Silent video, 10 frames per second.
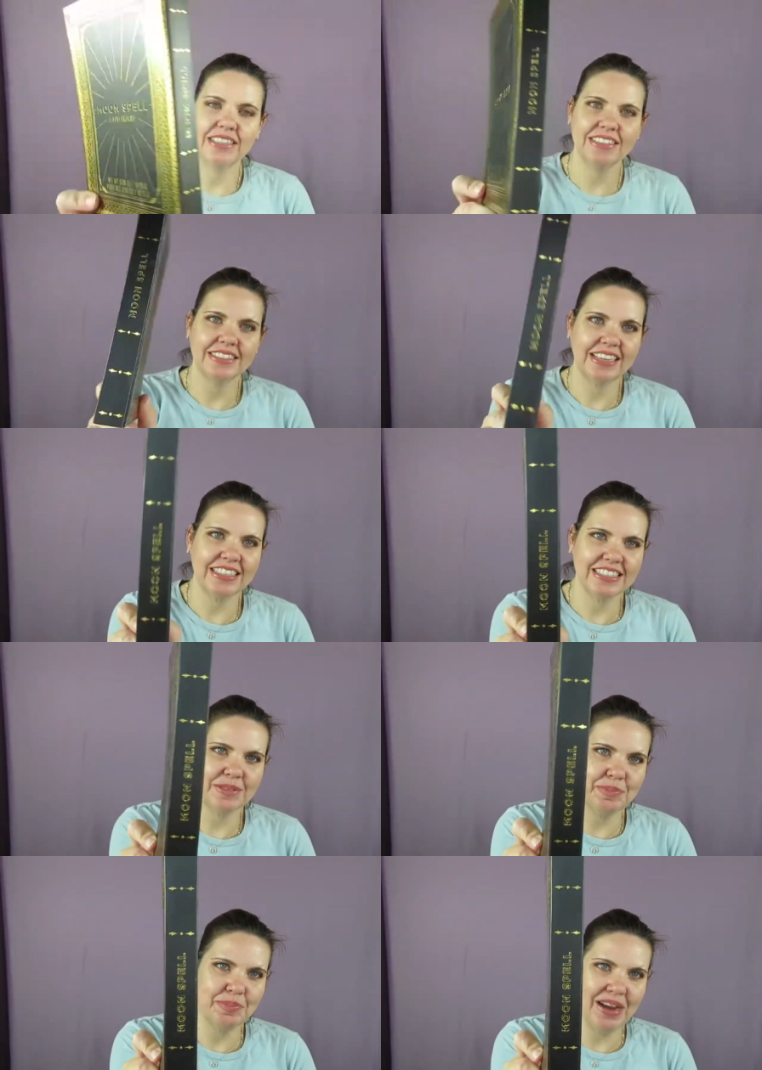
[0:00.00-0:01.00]
It's got the
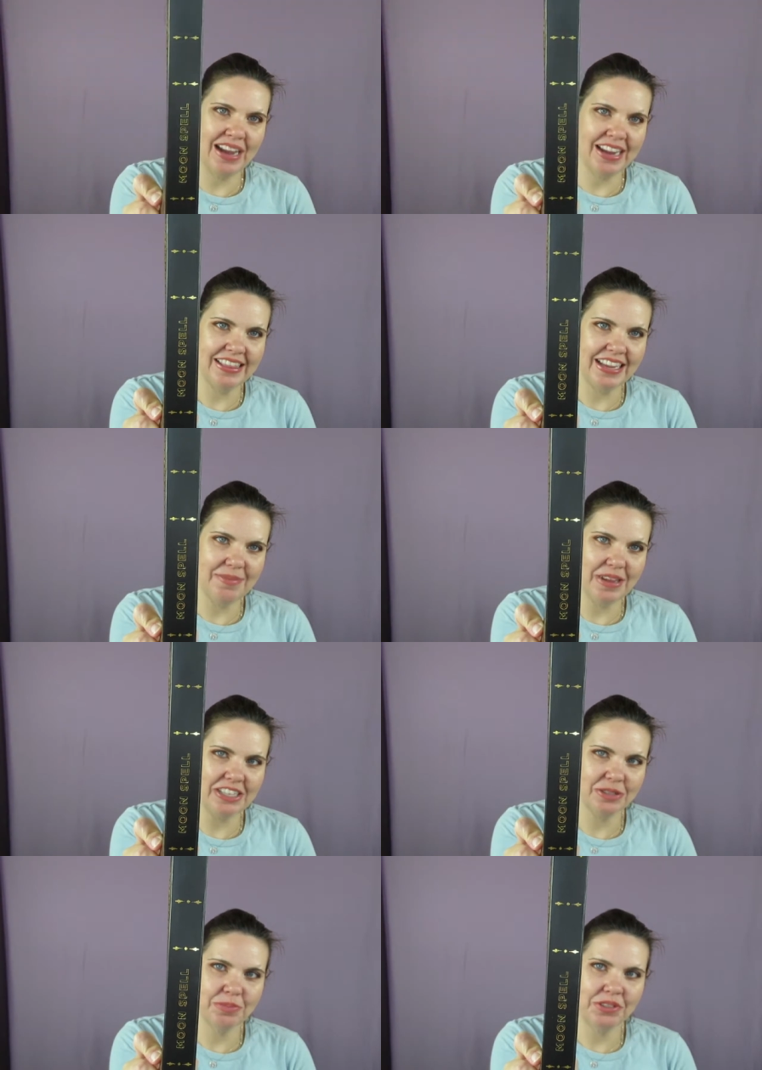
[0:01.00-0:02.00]
spine like a
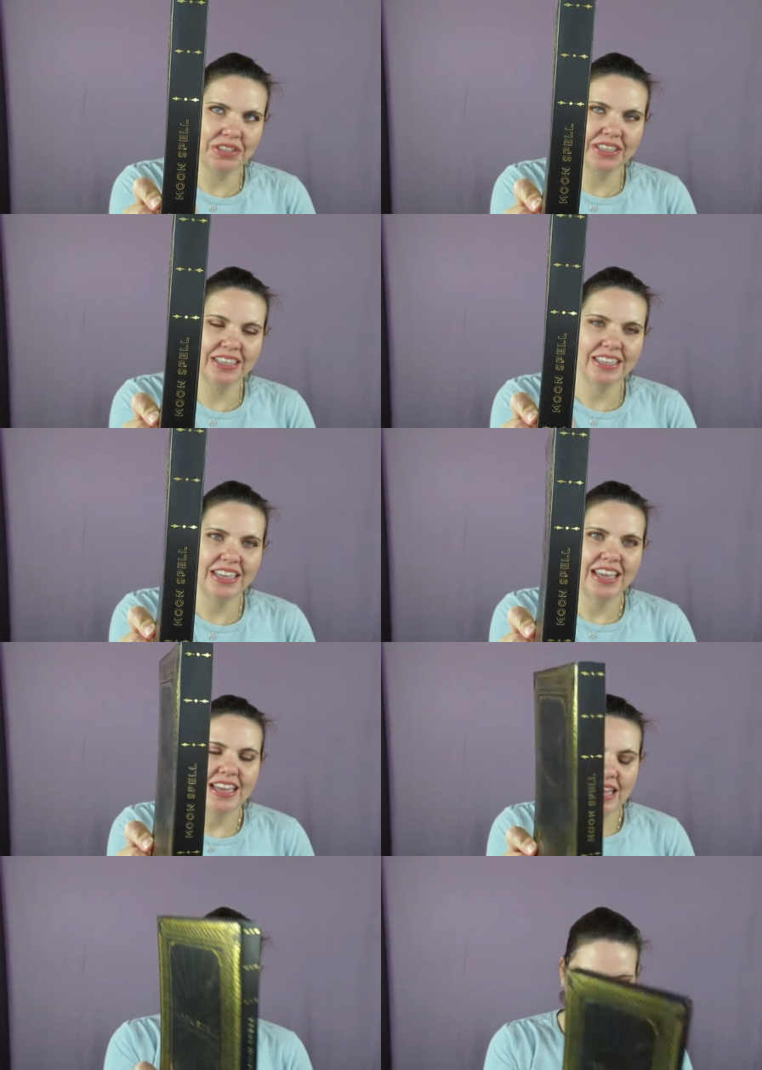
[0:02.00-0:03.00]
magic book.
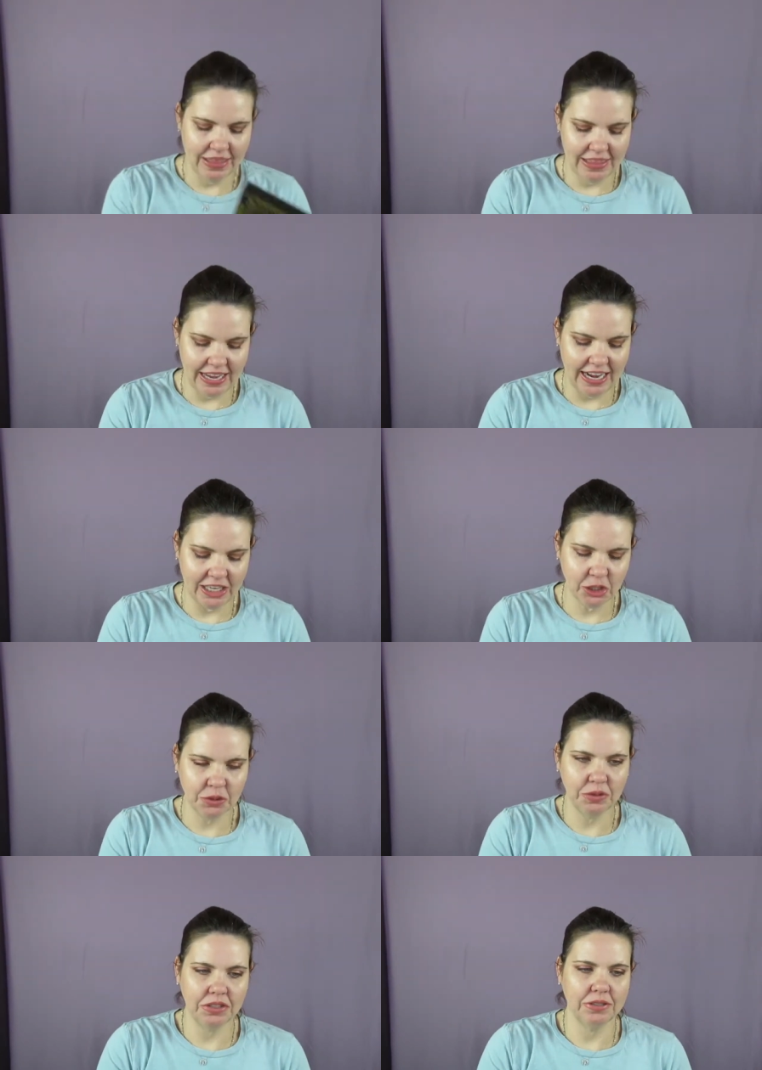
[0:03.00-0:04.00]
And then the
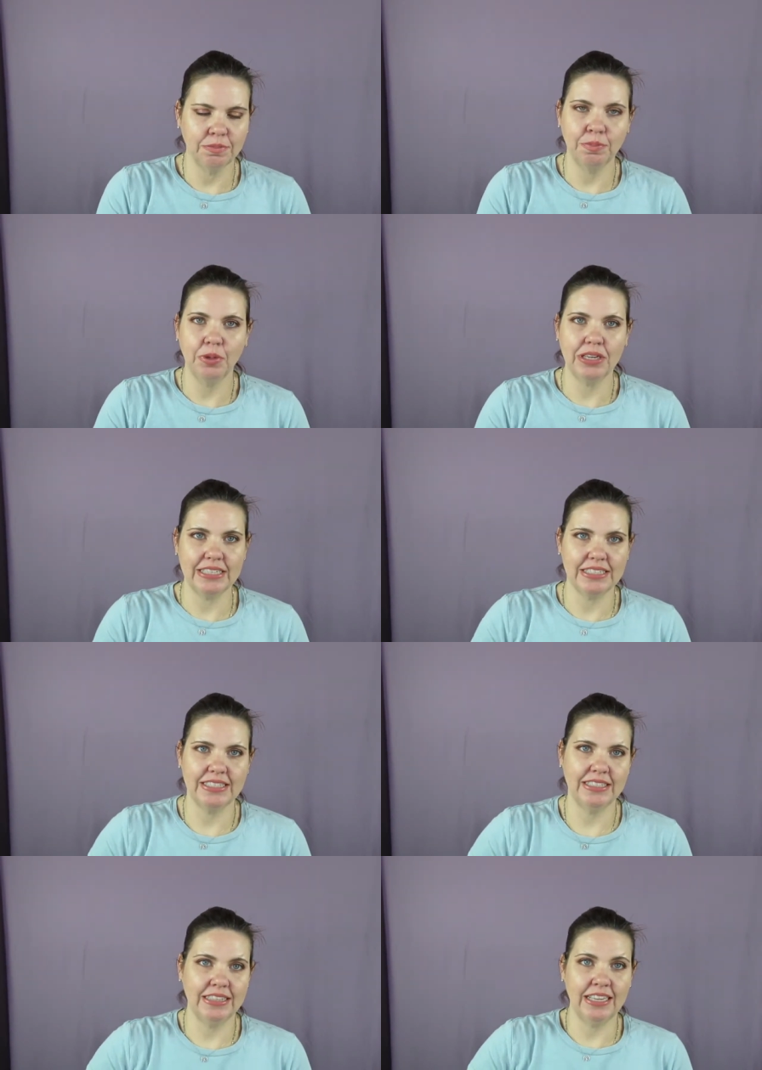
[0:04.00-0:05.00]
actual book,
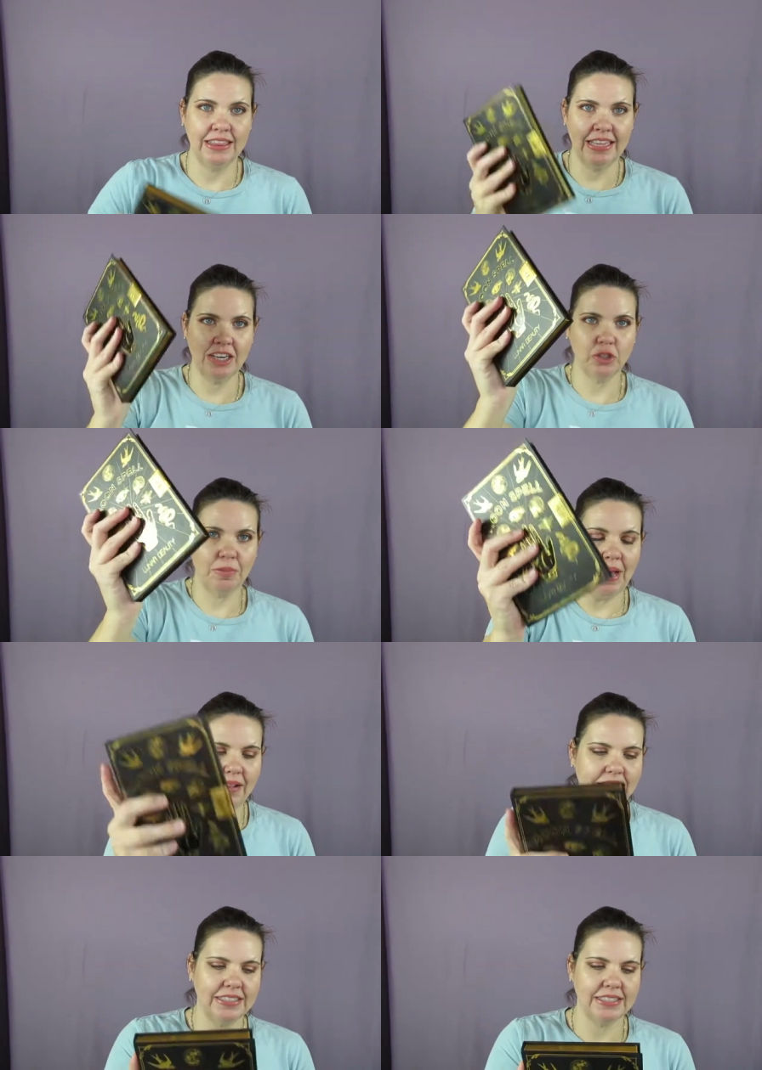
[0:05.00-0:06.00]
it's the, the actual
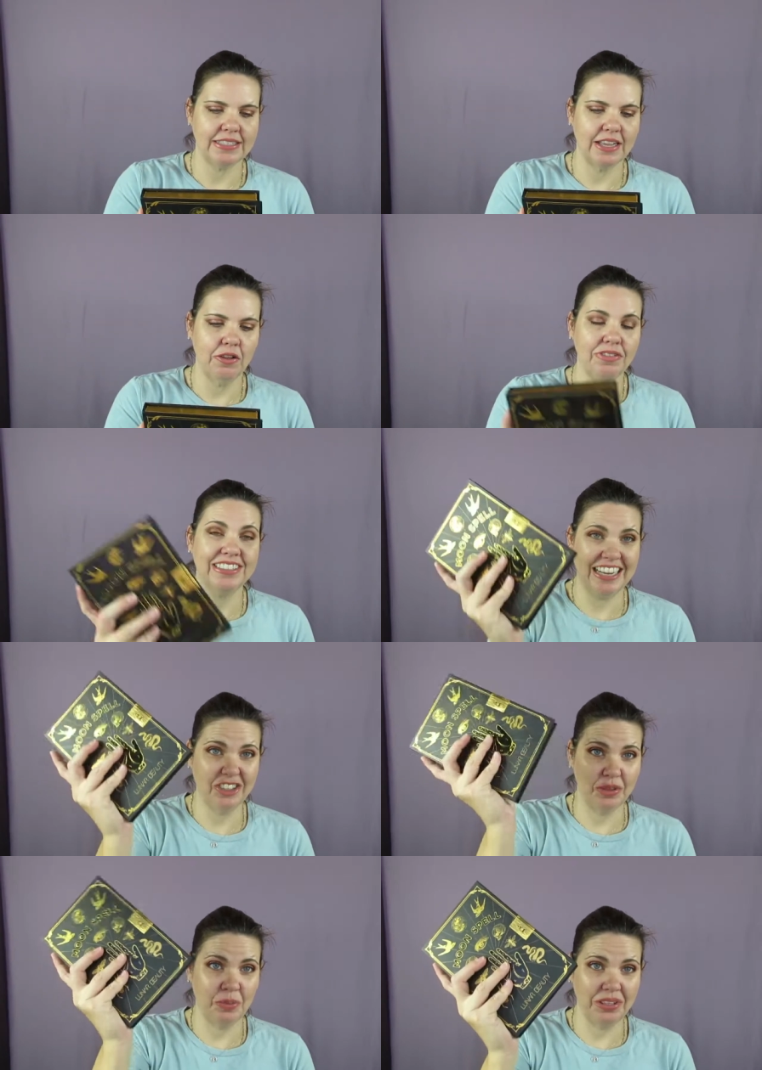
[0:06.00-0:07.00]
palette itself is
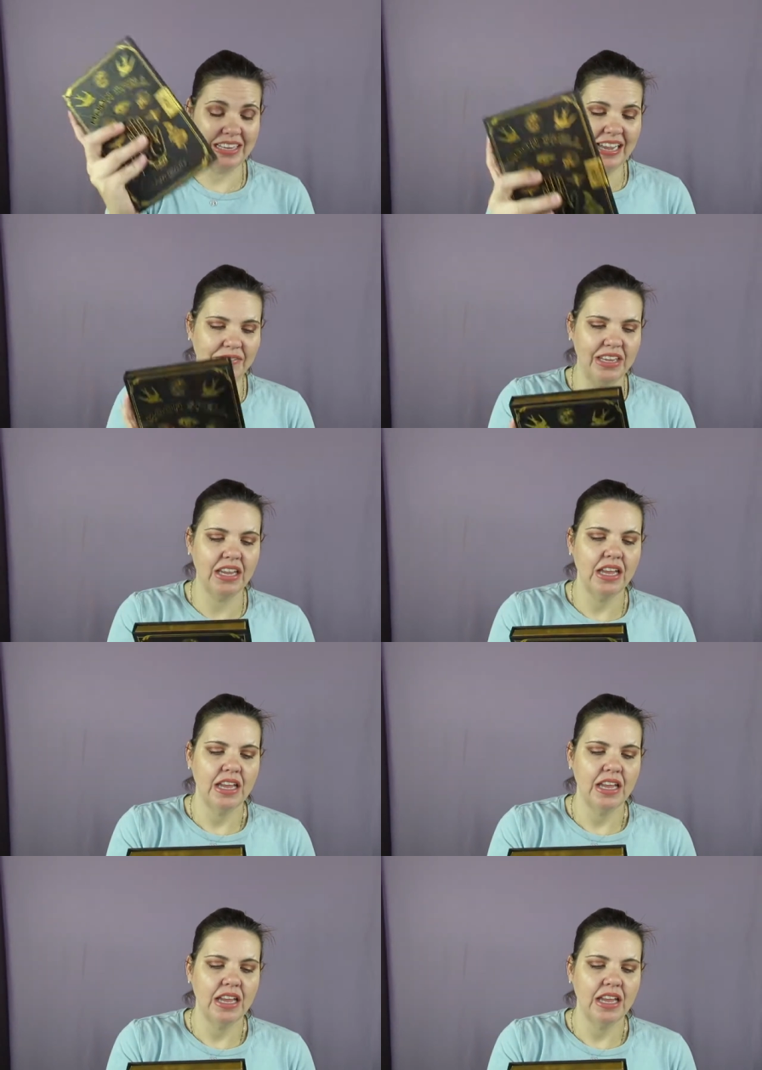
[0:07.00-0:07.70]
actually really heavy.